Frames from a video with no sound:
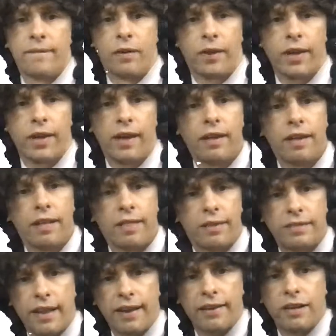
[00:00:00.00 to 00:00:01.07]
Okay, the
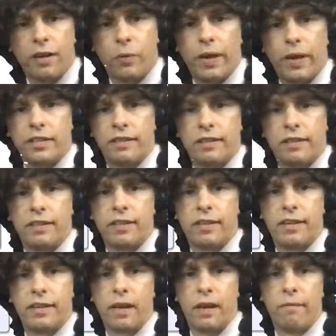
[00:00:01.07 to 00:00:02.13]
second equation is
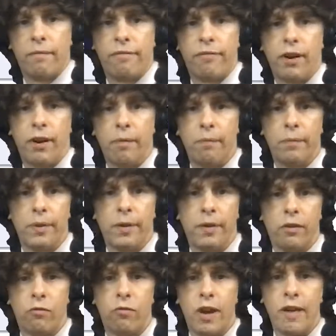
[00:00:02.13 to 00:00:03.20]
going to come from
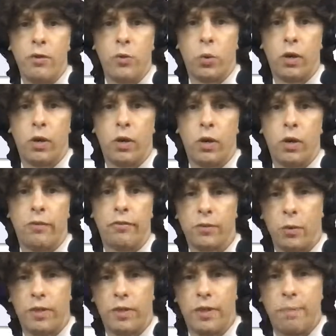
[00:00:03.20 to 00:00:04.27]
revenue equivalence
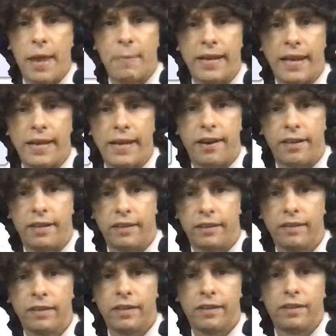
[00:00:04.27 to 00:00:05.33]
or the payment identity.
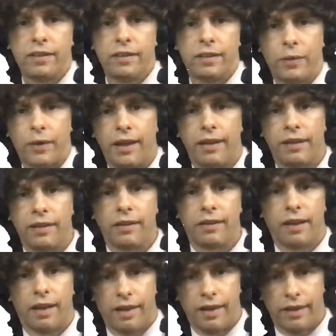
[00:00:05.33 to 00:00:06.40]
Okay,
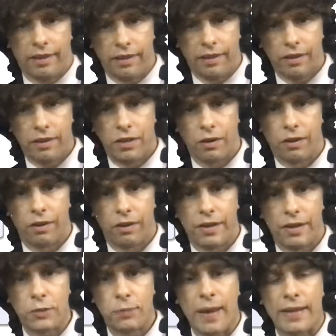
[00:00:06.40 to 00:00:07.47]
your
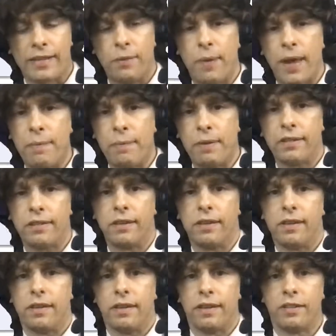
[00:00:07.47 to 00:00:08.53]
expected payment
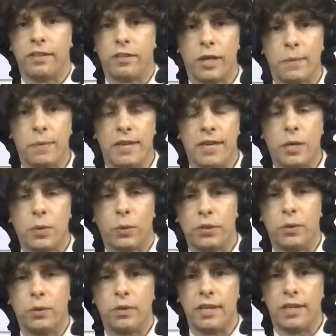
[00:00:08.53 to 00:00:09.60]
is going to be equal
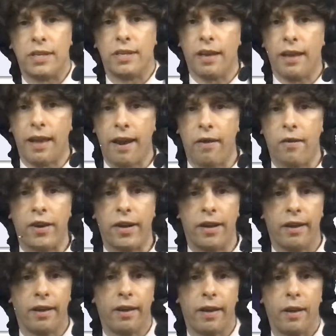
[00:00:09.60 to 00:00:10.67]
to the
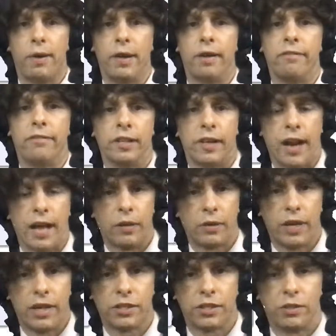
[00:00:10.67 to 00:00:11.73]
area above your
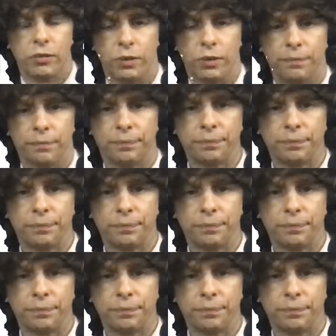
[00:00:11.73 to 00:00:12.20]
allocation rule.